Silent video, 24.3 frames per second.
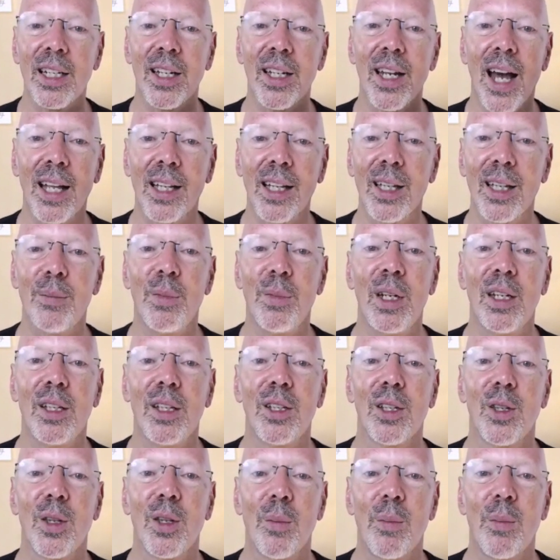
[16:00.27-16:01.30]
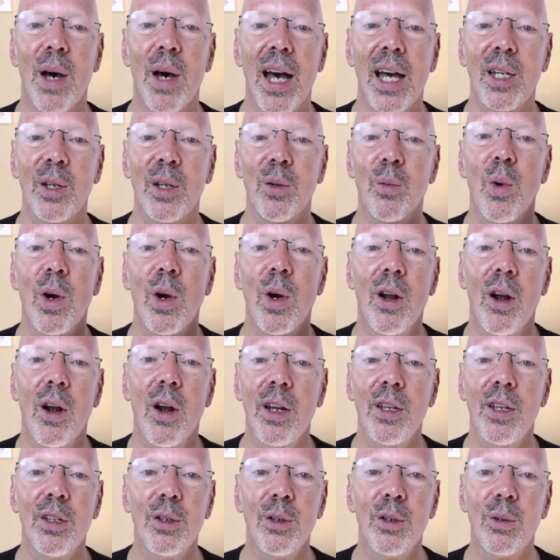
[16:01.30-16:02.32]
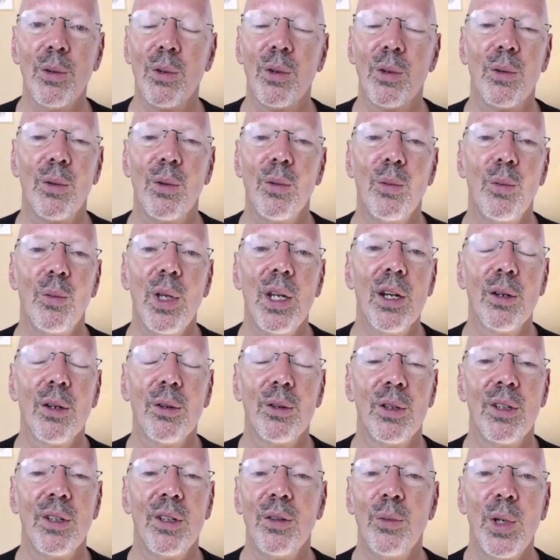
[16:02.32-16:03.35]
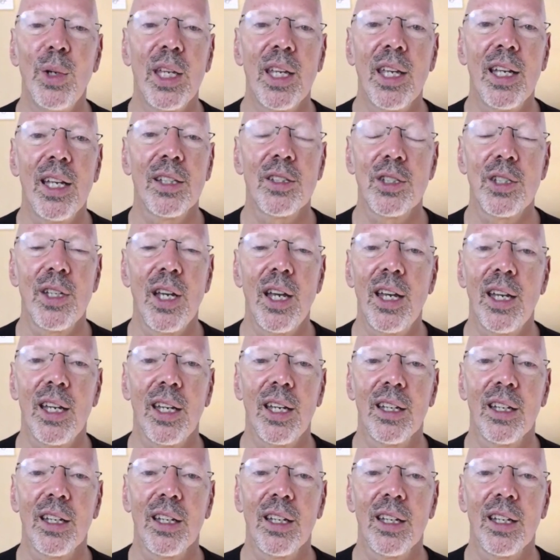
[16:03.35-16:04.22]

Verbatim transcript: not limited to the body, what are you? We don't, we can't say,